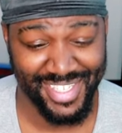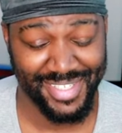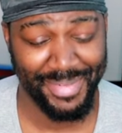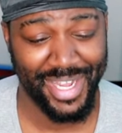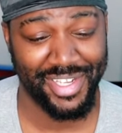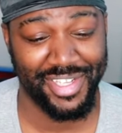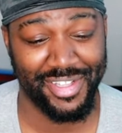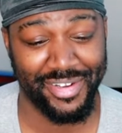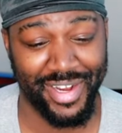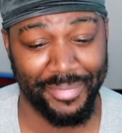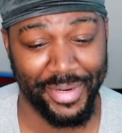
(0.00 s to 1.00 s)
yeah, somebody need to
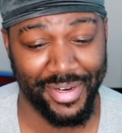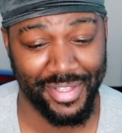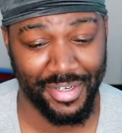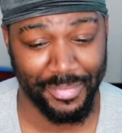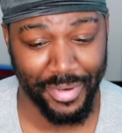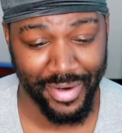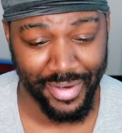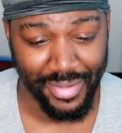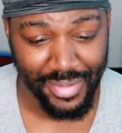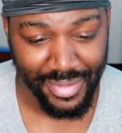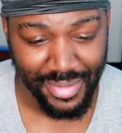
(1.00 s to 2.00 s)
learn how to parallel park.
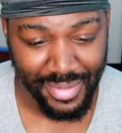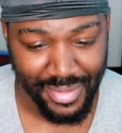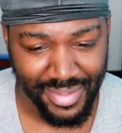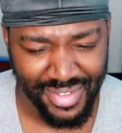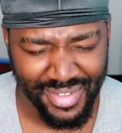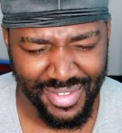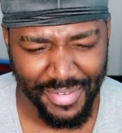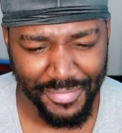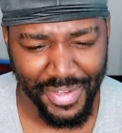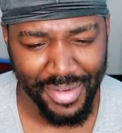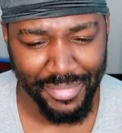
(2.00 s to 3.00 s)
The
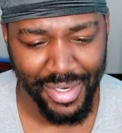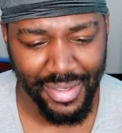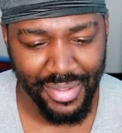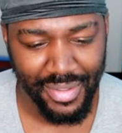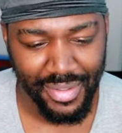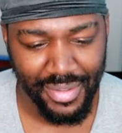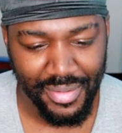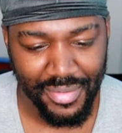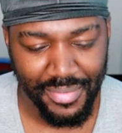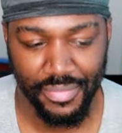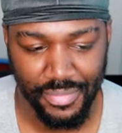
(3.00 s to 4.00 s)
fuck, bro?